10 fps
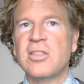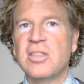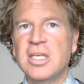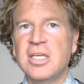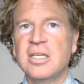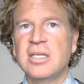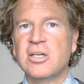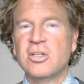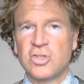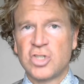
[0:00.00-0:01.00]
the
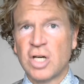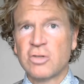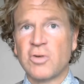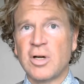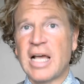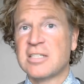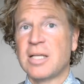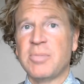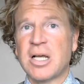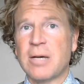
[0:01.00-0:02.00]
children as
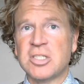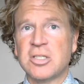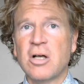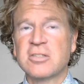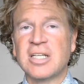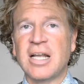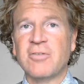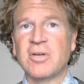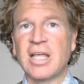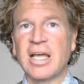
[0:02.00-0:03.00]
they become adults and
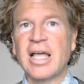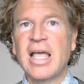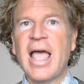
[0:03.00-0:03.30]
everything,